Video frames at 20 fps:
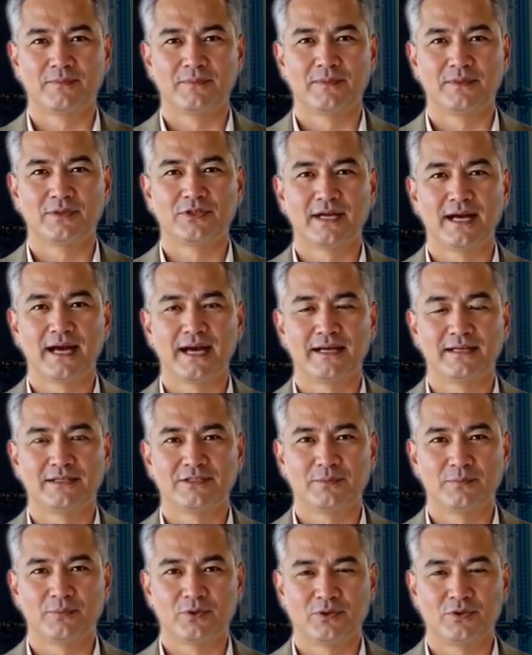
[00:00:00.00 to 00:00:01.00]
Jazz
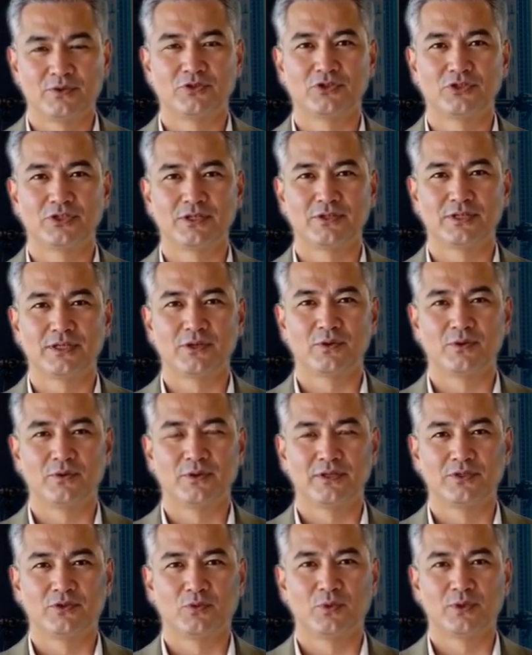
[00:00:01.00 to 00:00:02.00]
emerged in the
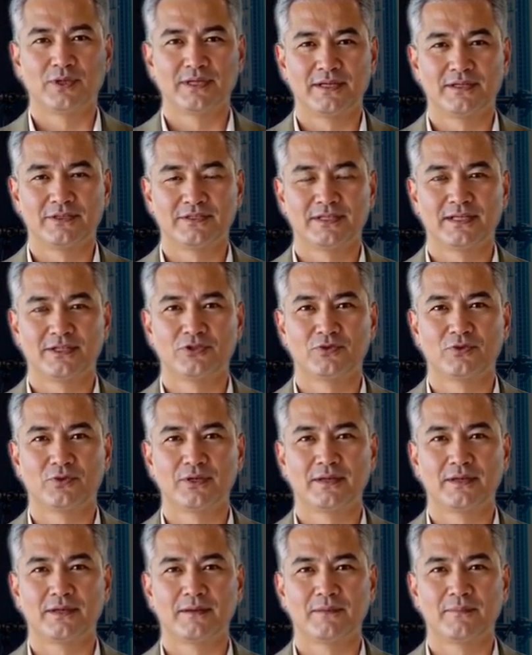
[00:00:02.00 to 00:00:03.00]
early 20th
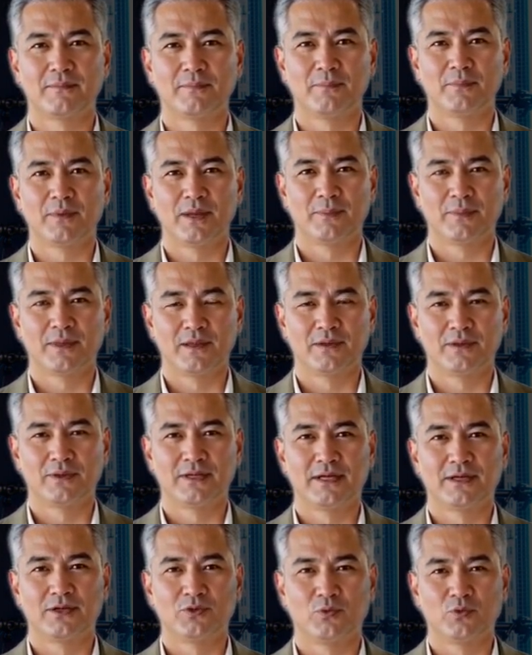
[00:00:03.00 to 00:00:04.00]
century,
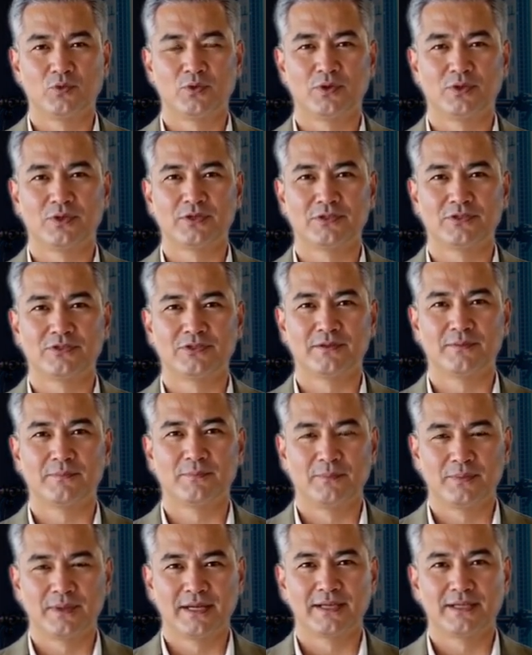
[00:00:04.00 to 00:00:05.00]
primarily in New Orleans,
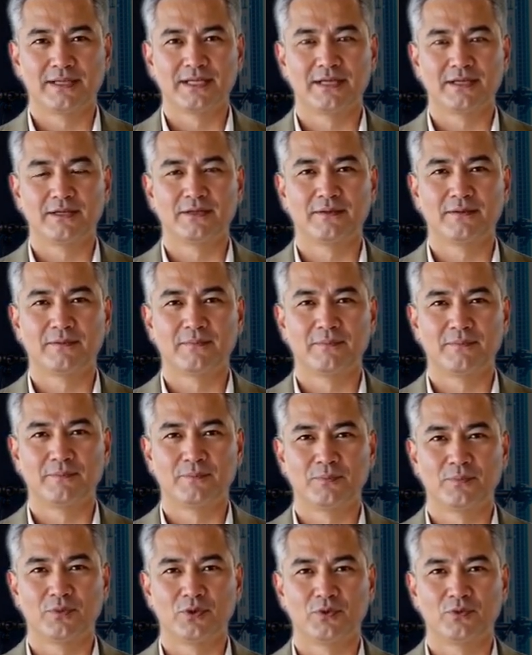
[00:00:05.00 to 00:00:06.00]
blending
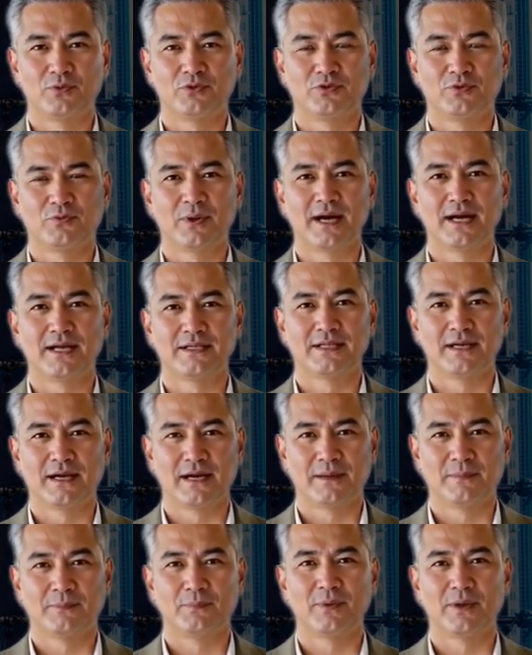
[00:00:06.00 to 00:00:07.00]
blues,
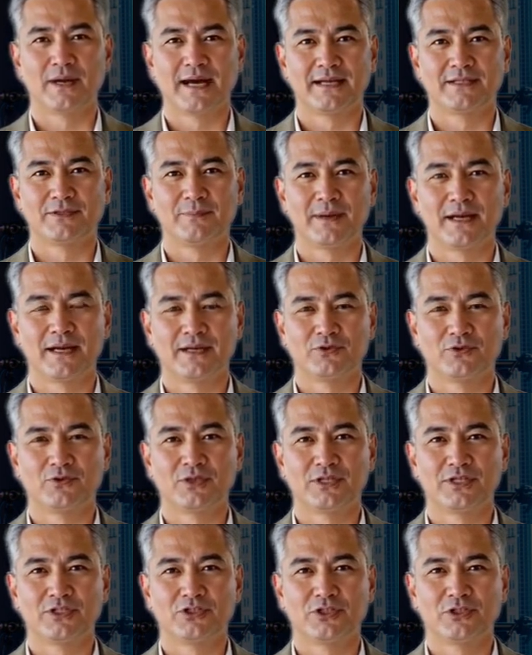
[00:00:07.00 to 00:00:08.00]
ragtime, brass band
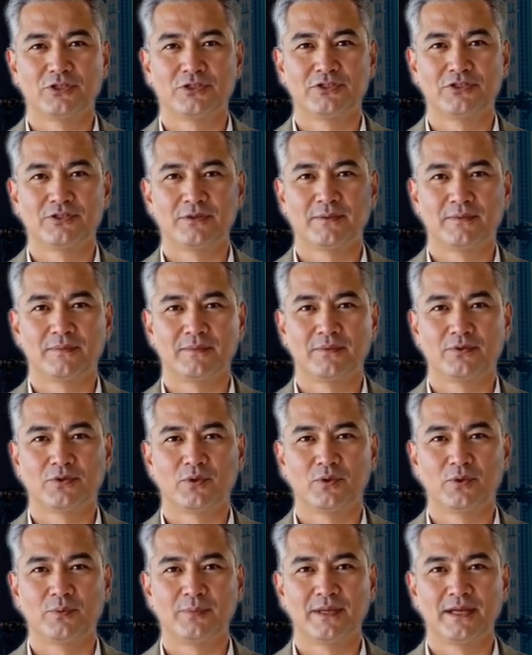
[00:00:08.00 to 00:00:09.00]
traditions,
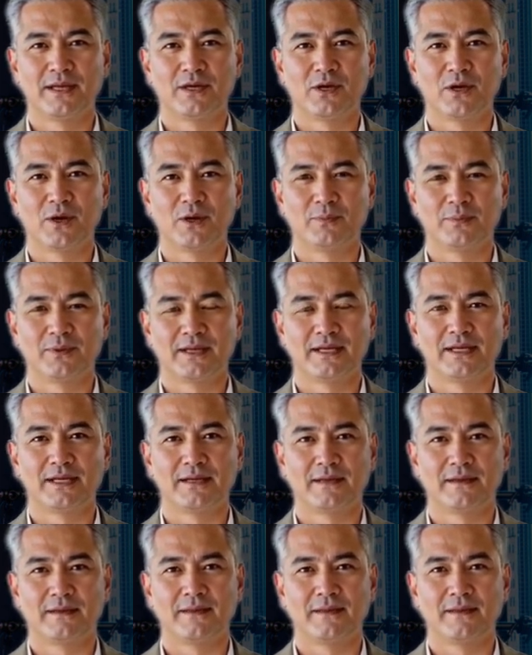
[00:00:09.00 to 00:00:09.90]
European harmony,